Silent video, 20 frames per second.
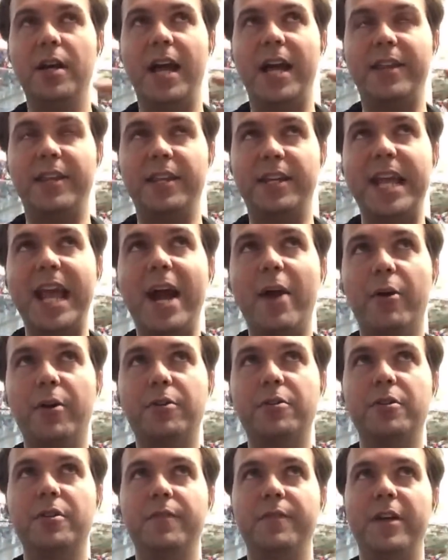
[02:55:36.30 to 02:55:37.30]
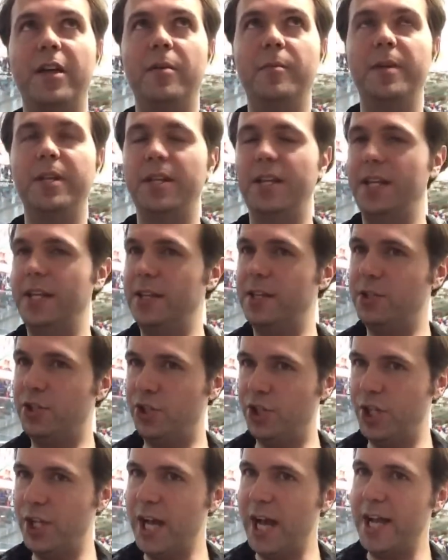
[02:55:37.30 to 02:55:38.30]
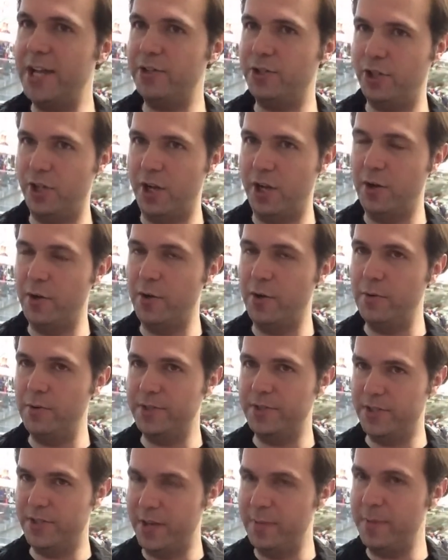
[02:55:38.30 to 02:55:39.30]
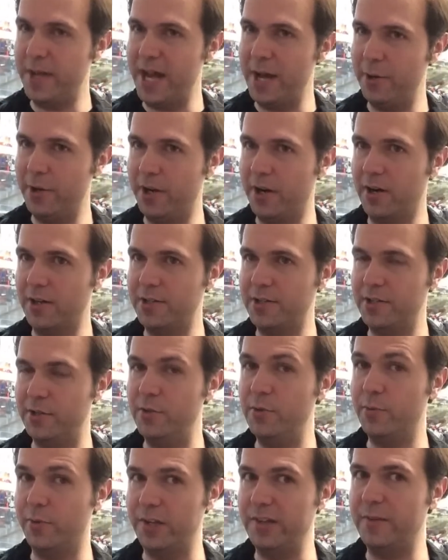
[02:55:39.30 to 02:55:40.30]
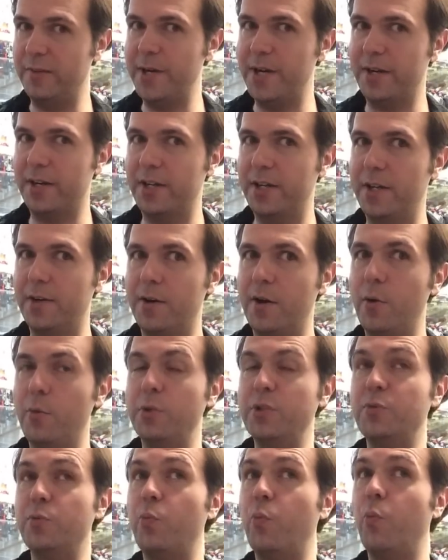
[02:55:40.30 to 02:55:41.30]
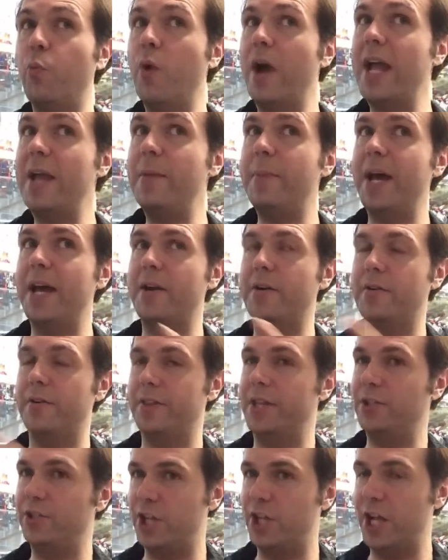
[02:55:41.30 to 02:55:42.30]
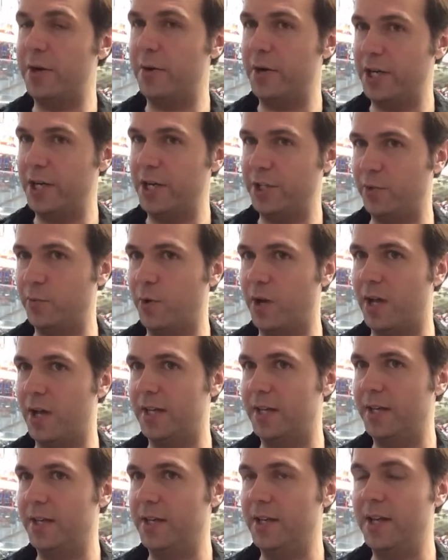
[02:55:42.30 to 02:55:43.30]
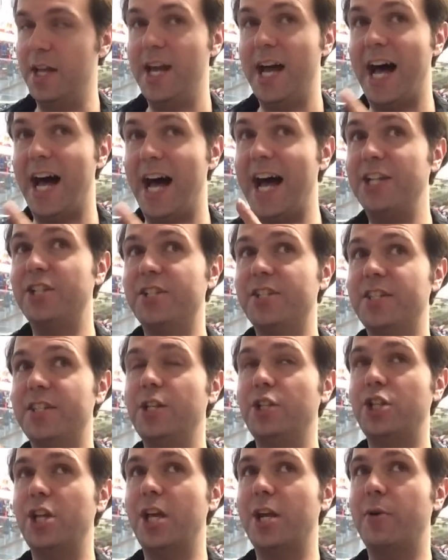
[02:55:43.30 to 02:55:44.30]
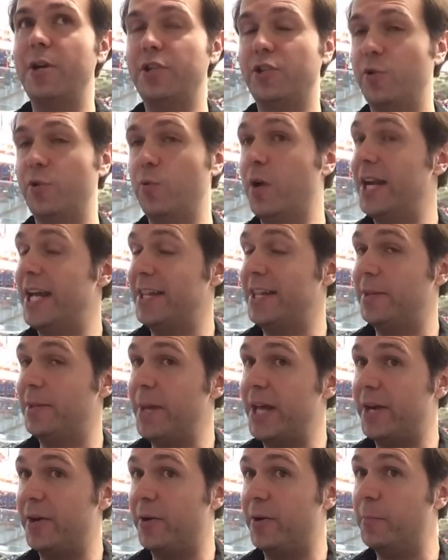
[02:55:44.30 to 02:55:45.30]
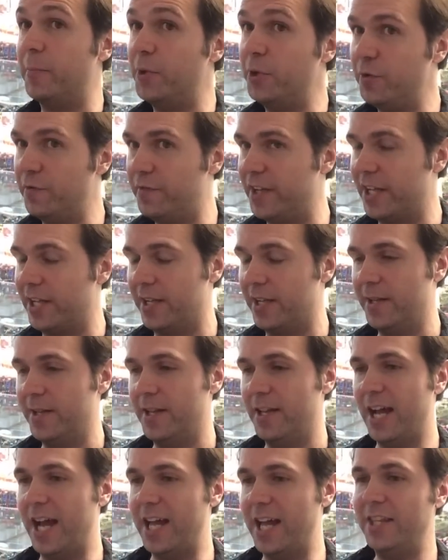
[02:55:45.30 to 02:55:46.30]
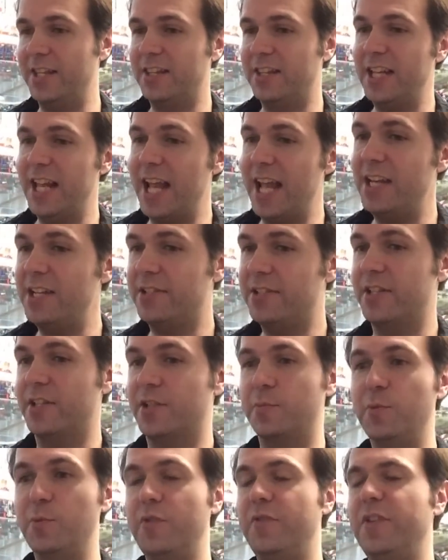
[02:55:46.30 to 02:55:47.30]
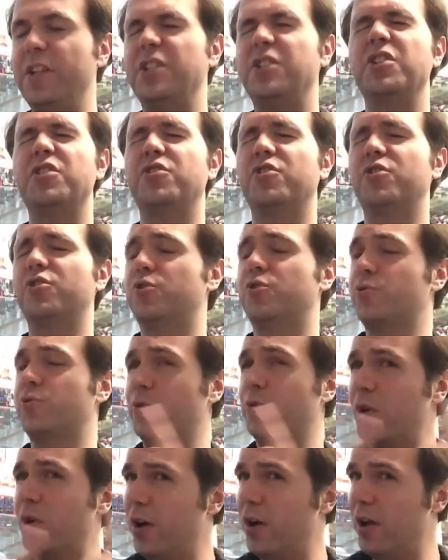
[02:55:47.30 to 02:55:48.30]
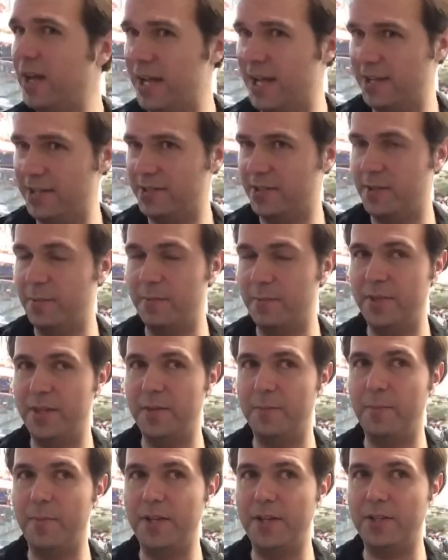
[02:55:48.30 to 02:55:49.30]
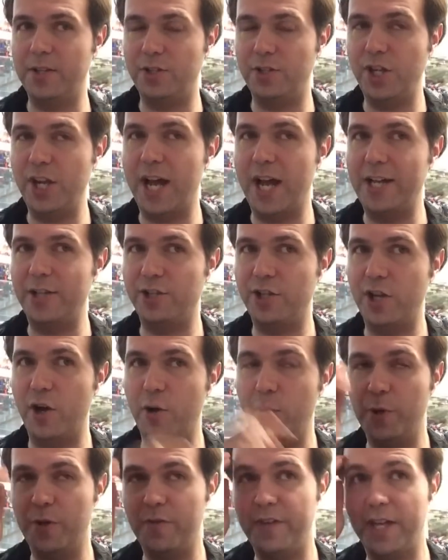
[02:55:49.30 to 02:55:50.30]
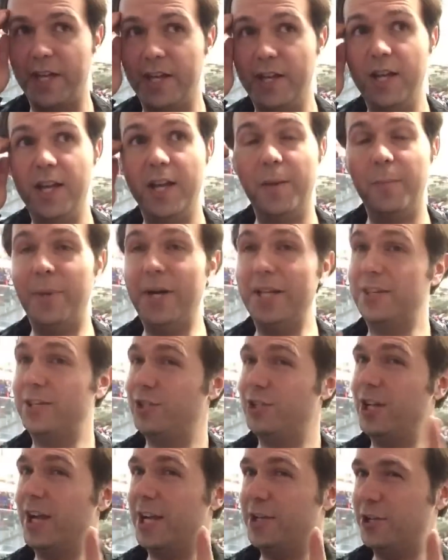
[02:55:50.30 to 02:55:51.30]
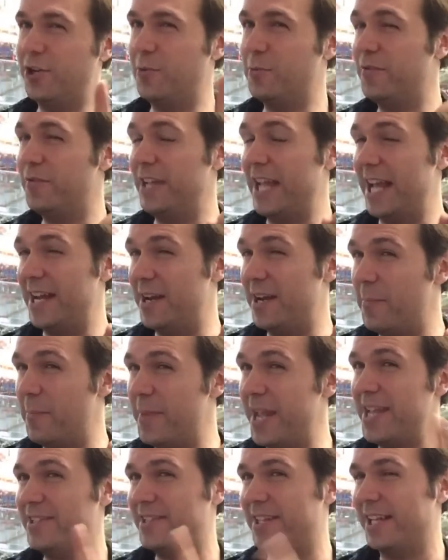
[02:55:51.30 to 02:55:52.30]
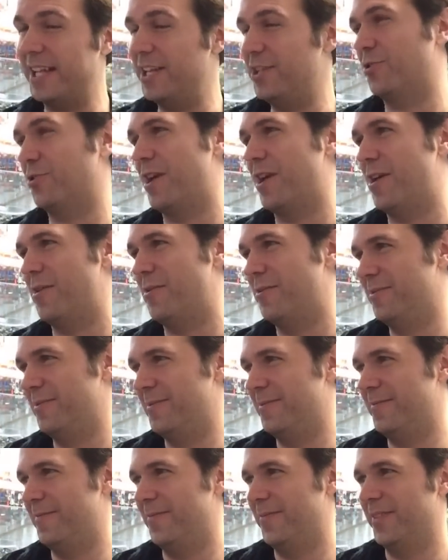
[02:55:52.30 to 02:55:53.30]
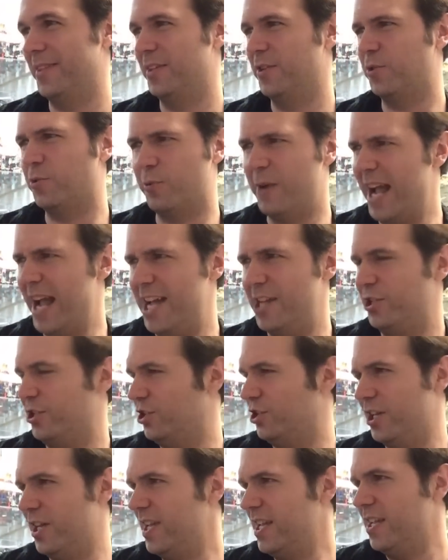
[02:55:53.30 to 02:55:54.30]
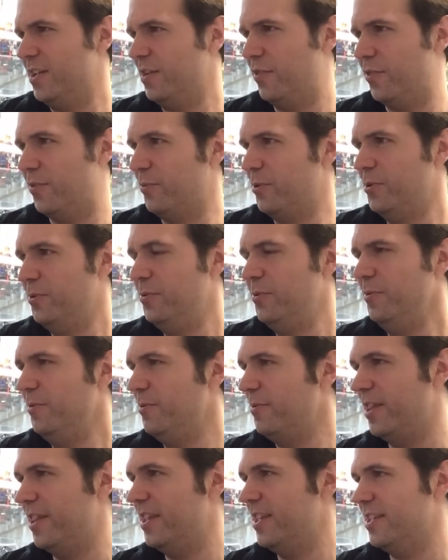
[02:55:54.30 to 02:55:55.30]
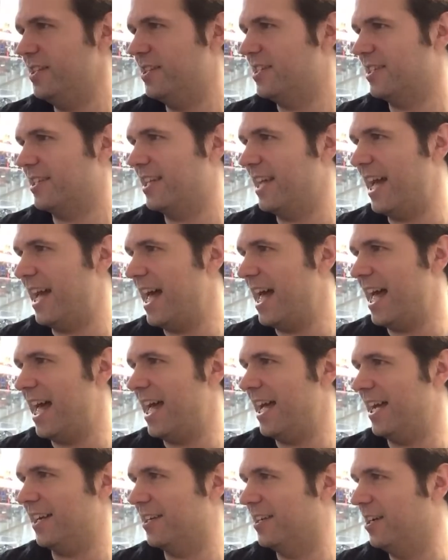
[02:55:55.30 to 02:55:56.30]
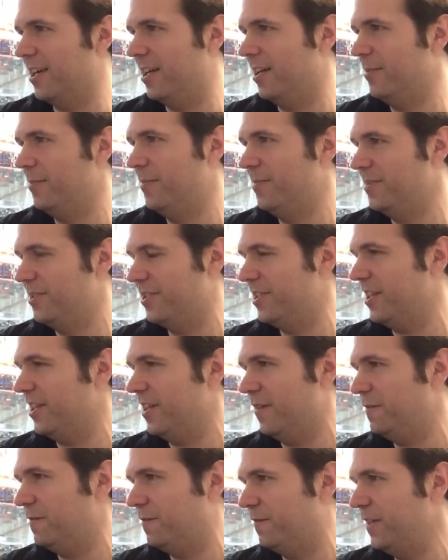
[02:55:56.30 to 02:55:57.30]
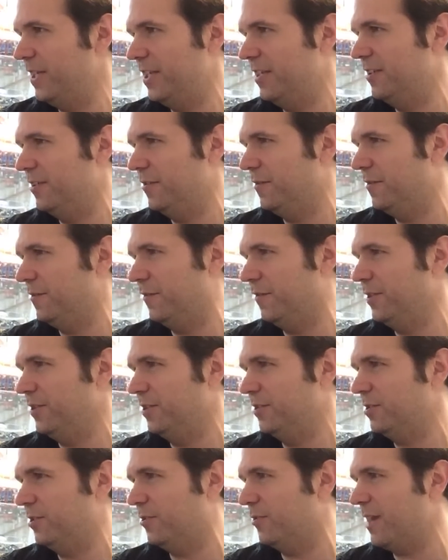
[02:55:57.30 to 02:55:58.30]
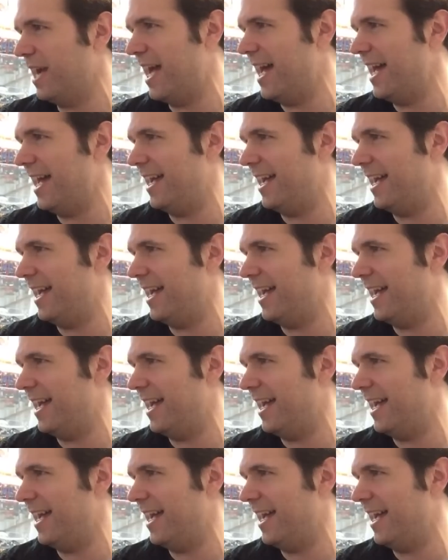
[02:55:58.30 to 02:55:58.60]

and the character development in the G.I. Joe Sunbow cartoon, Real American Hero, was way better than Generation 1. I just think Generation 1 had the better movie. I think the '86 movie destroys the G.I. Joe movie. But the G.I. Joe movie had an amazing intro. Crashing through the sky comes a fearful cry.